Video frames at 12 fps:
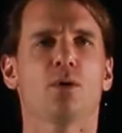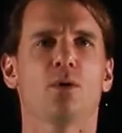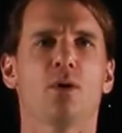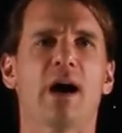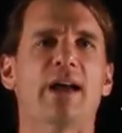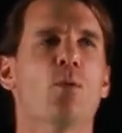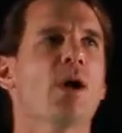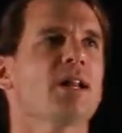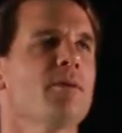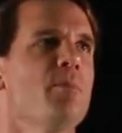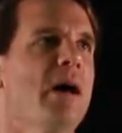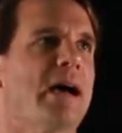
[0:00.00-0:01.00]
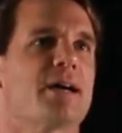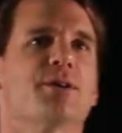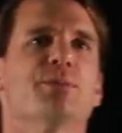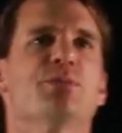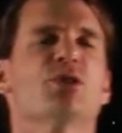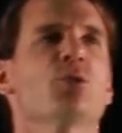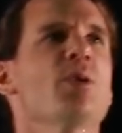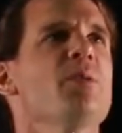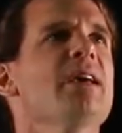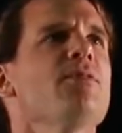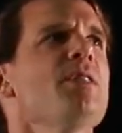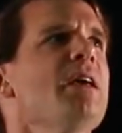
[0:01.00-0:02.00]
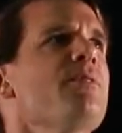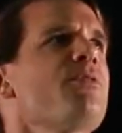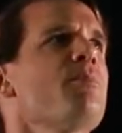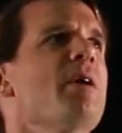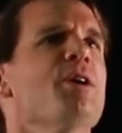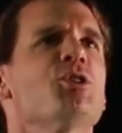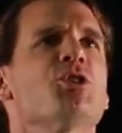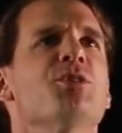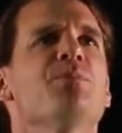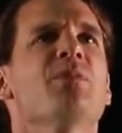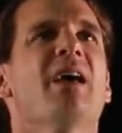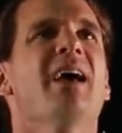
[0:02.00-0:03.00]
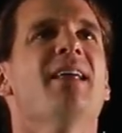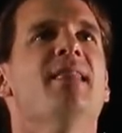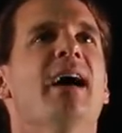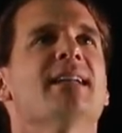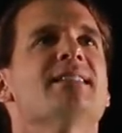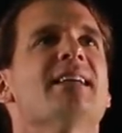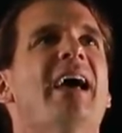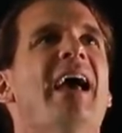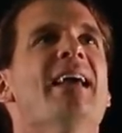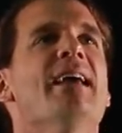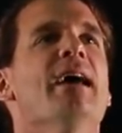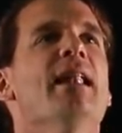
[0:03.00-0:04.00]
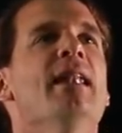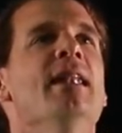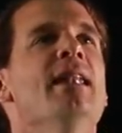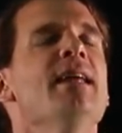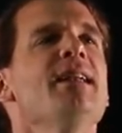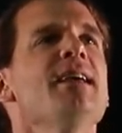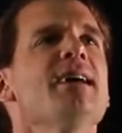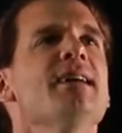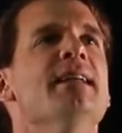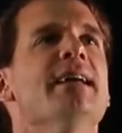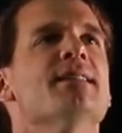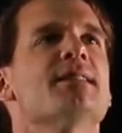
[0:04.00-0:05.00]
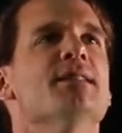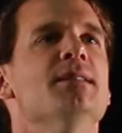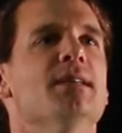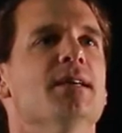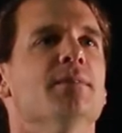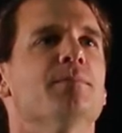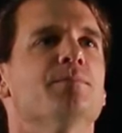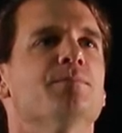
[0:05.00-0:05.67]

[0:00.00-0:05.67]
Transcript: Right, welcome back. So we were given the information that a linear density